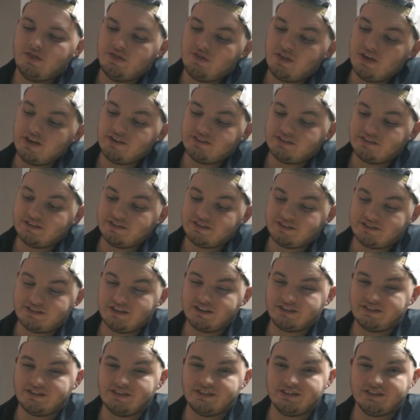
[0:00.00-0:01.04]
this
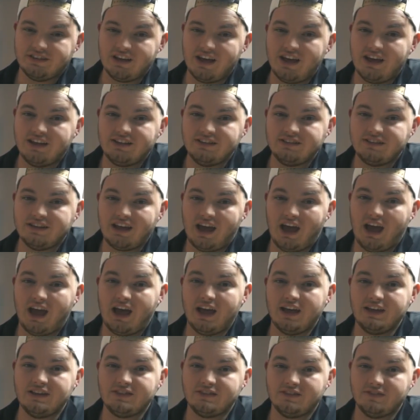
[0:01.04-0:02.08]
60s lens
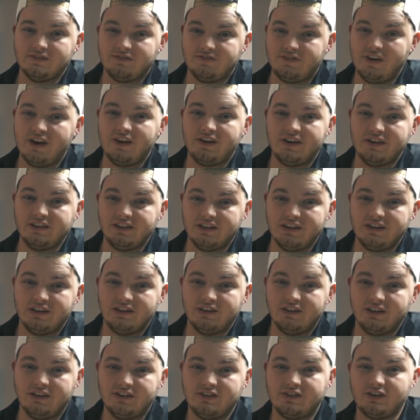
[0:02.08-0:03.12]
has very
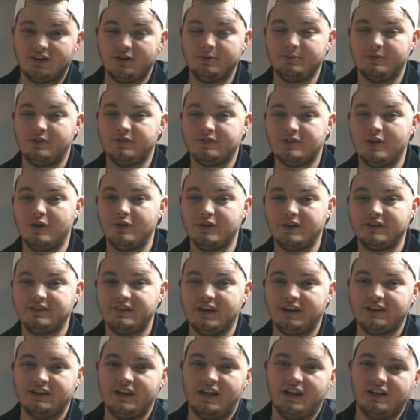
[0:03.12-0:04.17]
little in terms of coating
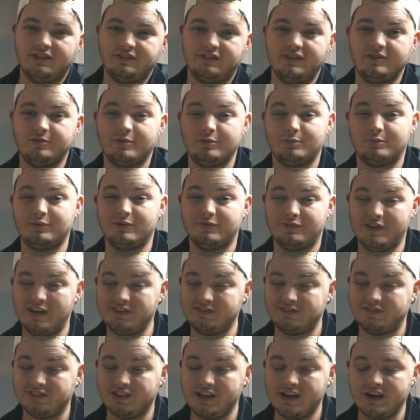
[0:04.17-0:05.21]
technology to
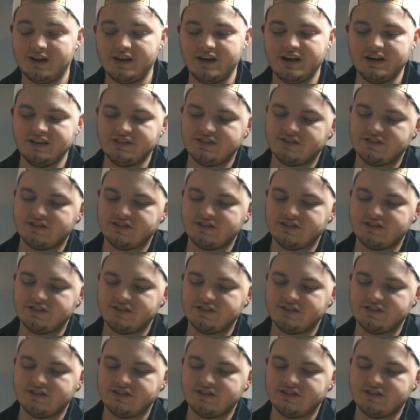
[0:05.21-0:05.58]
prevent flaring.